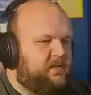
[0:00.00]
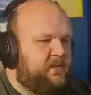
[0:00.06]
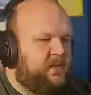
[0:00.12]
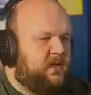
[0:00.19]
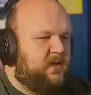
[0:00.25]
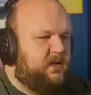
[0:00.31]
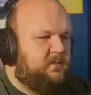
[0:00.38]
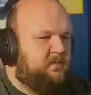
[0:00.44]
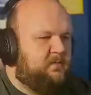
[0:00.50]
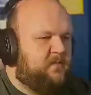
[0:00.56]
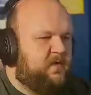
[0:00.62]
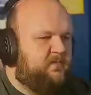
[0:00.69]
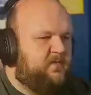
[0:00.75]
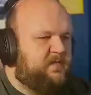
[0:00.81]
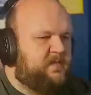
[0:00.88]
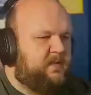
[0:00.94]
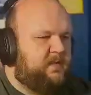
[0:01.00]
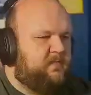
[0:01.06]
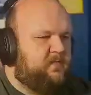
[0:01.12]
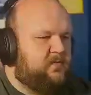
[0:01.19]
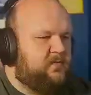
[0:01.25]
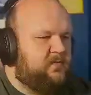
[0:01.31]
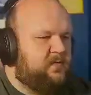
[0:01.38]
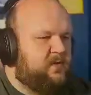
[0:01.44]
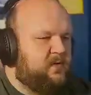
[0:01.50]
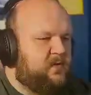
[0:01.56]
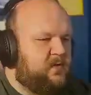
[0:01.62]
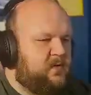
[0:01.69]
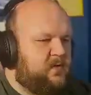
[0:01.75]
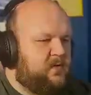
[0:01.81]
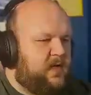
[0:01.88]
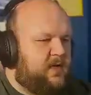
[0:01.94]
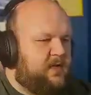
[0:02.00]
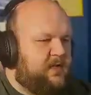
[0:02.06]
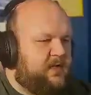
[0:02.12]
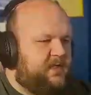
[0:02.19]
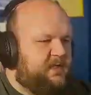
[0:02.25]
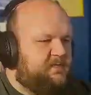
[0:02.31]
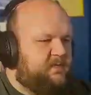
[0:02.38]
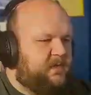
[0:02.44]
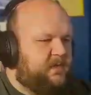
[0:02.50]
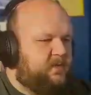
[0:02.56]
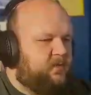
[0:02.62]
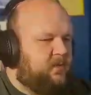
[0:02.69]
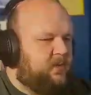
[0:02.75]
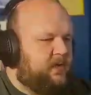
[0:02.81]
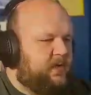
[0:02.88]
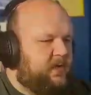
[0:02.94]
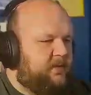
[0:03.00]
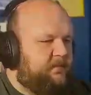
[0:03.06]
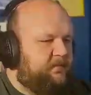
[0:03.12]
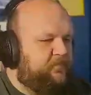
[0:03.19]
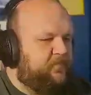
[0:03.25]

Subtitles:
of this level. I think he's really cool looking.